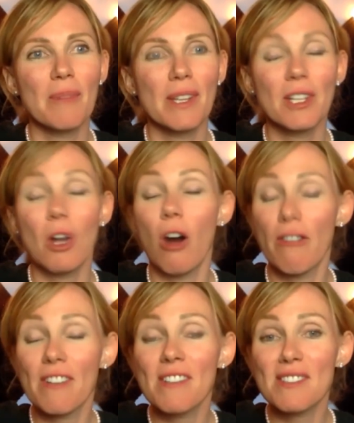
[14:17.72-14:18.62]
At the
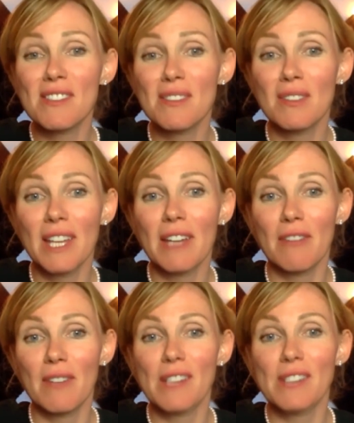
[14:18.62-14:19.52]
office, like,
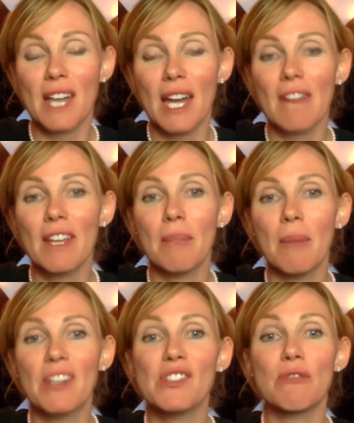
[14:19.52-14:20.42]
is it kind of like
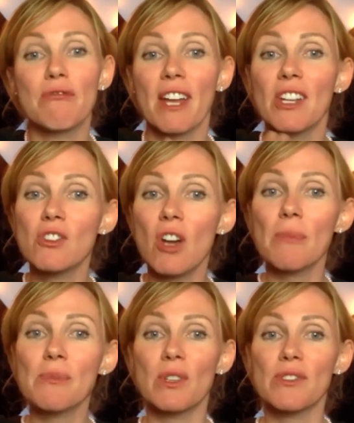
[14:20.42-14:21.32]
Monday to Friday job?
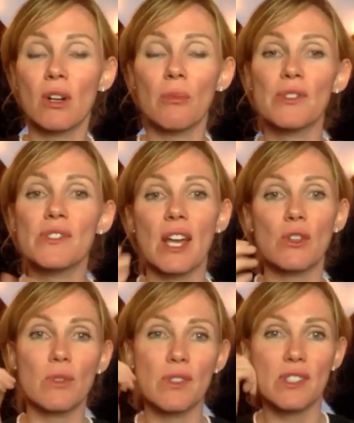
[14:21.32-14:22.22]
So let's talk about the
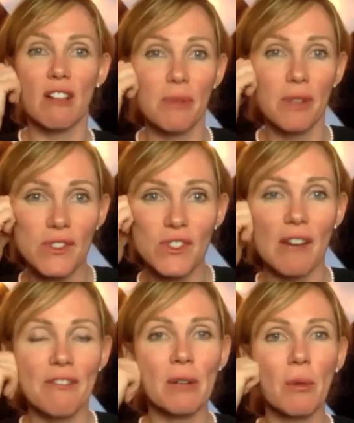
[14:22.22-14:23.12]
schedule itself, because
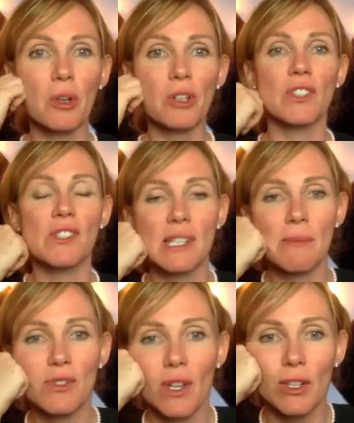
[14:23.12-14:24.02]
I've never worked on a team,
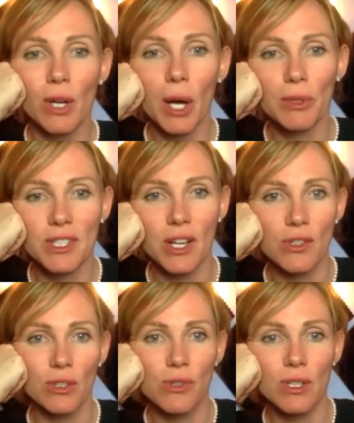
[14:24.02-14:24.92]
so I don't know how the
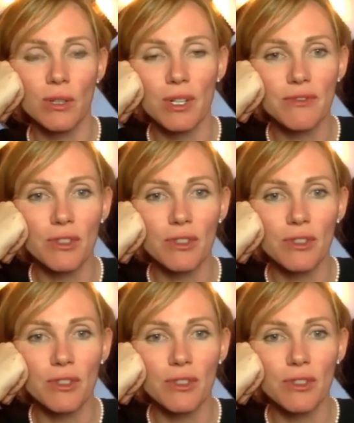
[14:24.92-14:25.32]
schedule works for